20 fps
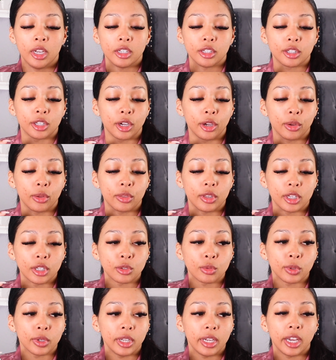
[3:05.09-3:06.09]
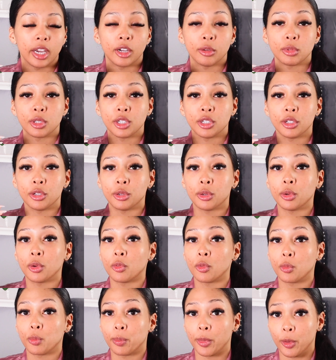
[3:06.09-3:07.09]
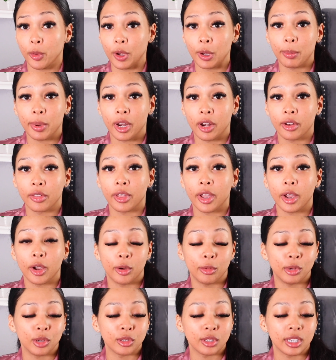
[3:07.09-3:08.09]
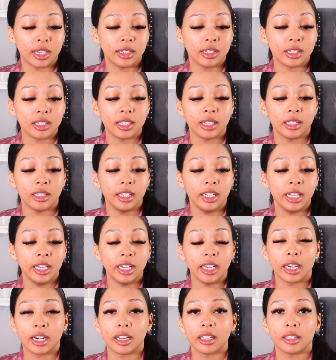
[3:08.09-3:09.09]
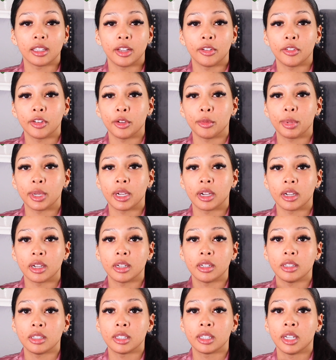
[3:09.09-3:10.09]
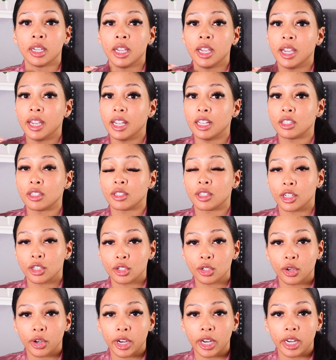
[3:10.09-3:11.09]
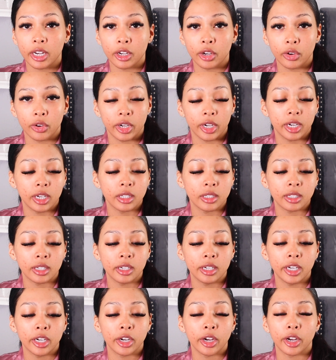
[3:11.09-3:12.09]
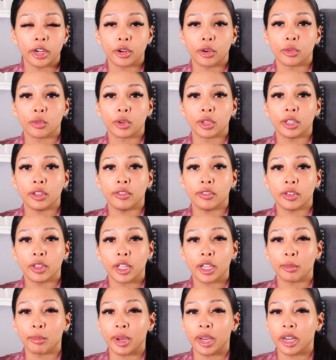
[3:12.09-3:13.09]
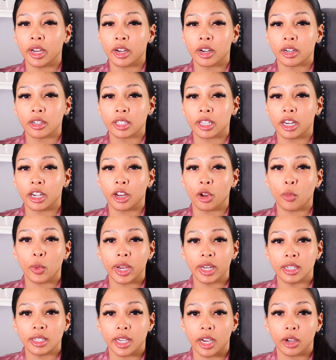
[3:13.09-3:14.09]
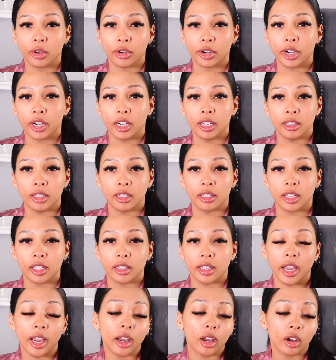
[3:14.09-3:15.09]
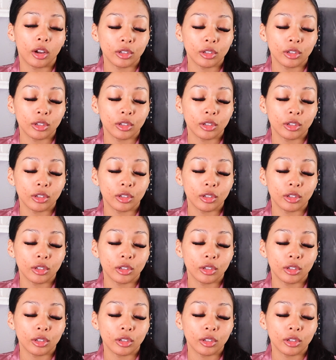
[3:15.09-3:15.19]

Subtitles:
So this really helped to repair that almost instantly, and I love it because it's such great ingredients in here. I don't really feel like my hair is getting weighed down or anything like that.